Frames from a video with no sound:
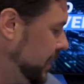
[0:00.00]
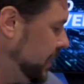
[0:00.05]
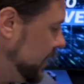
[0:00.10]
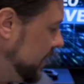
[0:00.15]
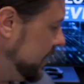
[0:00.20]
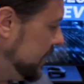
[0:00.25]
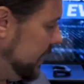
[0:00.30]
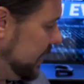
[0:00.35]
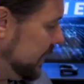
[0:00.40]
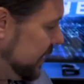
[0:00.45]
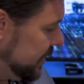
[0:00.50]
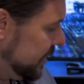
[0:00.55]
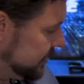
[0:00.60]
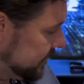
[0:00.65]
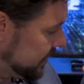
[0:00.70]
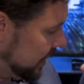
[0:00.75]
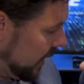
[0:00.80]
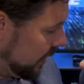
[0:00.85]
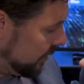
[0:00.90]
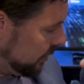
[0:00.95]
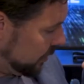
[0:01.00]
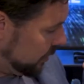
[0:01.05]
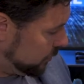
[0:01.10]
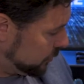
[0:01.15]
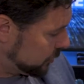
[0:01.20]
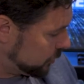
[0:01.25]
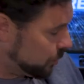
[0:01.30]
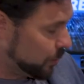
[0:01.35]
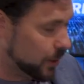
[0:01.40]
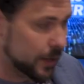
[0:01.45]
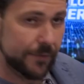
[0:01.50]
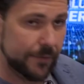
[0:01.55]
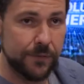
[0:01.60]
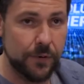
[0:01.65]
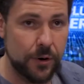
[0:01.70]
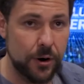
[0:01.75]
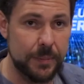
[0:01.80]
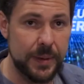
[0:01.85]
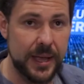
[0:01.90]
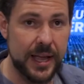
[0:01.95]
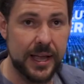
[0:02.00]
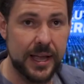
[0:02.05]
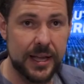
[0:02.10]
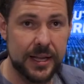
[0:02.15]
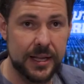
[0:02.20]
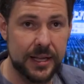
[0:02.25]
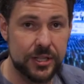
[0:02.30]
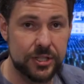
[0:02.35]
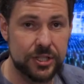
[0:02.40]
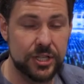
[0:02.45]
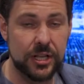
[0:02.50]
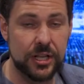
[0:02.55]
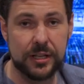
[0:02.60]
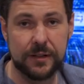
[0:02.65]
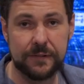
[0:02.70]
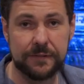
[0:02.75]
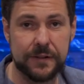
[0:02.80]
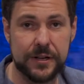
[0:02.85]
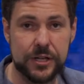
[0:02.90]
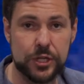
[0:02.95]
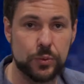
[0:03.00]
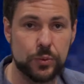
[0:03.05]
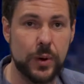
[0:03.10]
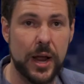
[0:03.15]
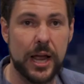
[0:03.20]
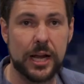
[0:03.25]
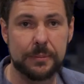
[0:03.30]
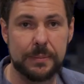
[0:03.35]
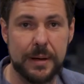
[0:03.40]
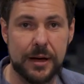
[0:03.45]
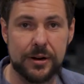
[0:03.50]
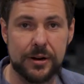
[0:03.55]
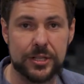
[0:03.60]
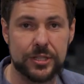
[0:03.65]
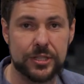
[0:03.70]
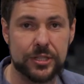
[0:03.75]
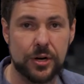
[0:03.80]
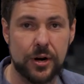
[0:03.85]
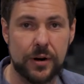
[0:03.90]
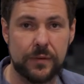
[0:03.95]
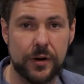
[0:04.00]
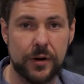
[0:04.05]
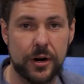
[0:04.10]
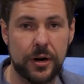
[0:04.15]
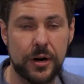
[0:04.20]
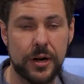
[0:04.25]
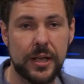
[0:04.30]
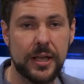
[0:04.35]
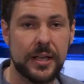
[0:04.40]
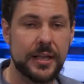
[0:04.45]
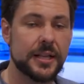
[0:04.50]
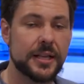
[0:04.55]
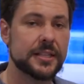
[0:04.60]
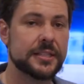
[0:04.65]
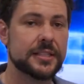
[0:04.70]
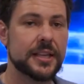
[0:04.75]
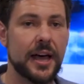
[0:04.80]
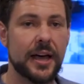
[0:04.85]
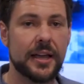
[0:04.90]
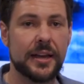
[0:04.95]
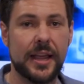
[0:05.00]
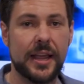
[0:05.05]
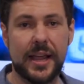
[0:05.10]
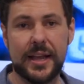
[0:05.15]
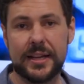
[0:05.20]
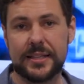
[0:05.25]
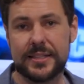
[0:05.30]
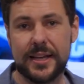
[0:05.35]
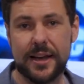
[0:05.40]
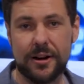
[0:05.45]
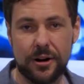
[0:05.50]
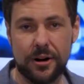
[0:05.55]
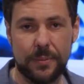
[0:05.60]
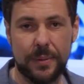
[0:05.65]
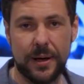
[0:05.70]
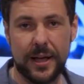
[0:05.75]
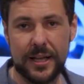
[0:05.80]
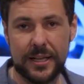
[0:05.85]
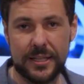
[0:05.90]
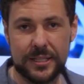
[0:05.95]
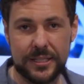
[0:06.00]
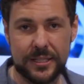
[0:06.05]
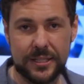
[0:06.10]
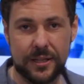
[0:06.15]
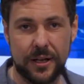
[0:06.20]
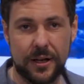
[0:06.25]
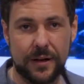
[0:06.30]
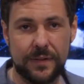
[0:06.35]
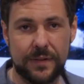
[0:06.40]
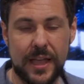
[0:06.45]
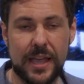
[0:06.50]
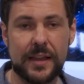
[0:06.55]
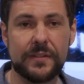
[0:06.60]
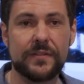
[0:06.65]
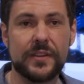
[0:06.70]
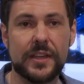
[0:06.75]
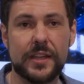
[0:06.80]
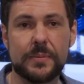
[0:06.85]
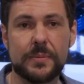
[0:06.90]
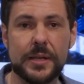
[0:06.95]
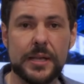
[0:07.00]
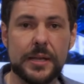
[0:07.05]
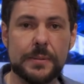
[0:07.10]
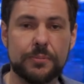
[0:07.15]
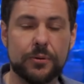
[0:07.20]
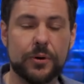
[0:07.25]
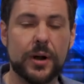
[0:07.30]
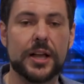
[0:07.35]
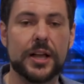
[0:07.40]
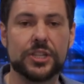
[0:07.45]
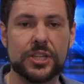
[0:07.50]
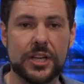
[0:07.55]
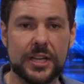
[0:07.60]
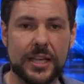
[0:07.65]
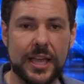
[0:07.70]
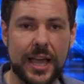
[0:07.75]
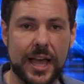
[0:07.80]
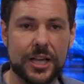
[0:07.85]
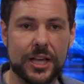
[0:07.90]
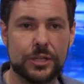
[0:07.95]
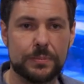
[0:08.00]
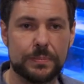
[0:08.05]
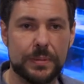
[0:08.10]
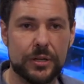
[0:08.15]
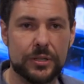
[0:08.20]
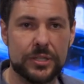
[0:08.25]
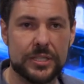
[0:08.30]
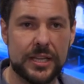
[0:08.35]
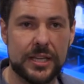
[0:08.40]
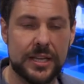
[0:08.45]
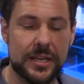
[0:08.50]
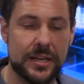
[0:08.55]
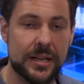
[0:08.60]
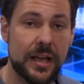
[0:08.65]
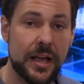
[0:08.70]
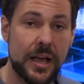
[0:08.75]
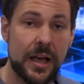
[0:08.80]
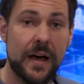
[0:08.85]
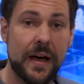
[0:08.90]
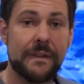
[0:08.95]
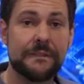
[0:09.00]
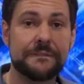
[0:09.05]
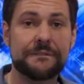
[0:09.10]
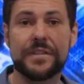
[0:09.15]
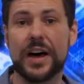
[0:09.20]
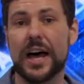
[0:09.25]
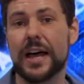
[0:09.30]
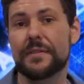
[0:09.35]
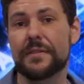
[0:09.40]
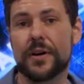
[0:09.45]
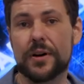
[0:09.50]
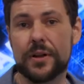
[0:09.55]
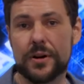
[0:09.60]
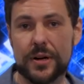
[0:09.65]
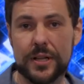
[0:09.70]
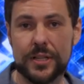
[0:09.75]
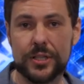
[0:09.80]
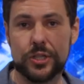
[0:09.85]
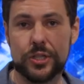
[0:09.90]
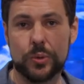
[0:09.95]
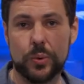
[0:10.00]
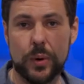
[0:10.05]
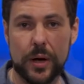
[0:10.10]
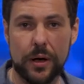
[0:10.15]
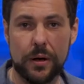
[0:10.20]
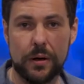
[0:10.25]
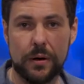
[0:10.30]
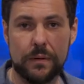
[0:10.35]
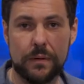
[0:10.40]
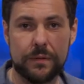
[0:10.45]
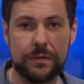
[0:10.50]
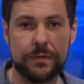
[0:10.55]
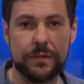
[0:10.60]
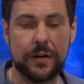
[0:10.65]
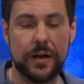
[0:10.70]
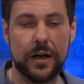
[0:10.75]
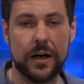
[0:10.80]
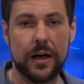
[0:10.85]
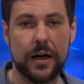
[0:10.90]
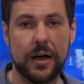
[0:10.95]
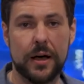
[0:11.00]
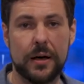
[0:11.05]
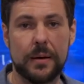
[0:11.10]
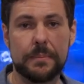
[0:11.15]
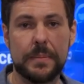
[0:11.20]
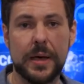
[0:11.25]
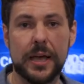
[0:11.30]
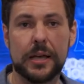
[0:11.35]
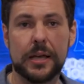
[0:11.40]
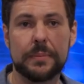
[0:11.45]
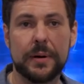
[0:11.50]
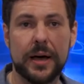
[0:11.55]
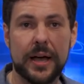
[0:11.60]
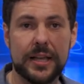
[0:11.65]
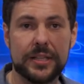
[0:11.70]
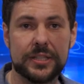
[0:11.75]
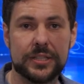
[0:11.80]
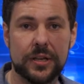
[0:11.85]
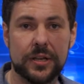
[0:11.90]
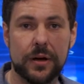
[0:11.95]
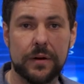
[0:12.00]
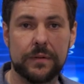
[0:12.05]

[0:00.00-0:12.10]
It is our new 24-bay Jellyfish rack-mounted server. It's got 8 terabytes of NVMe project cache built in, 512 gigabytes